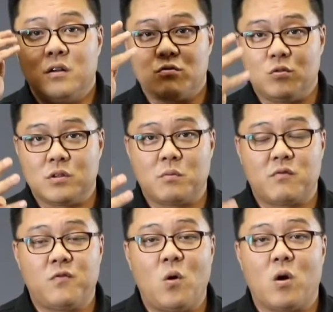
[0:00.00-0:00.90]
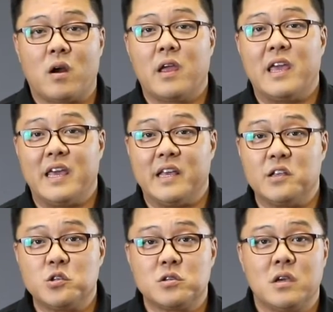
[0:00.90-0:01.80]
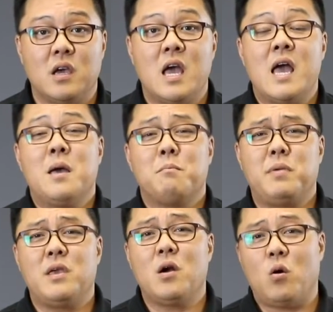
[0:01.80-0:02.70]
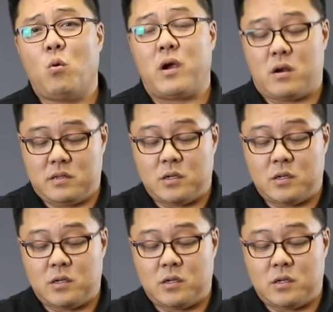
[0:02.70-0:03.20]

Rule number 4 is be aware.